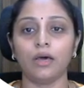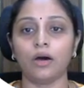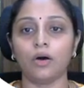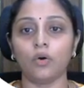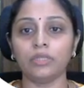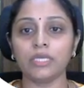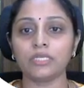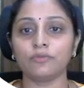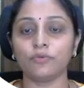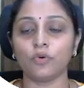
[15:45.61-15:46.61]
all
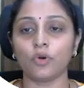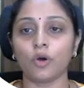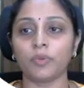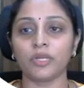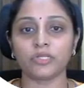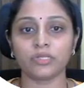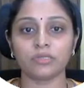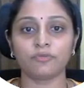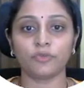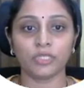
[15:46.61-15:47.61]
these 4 operations
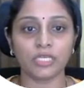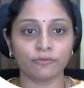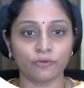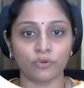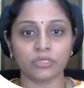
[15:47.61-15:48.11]
for these 4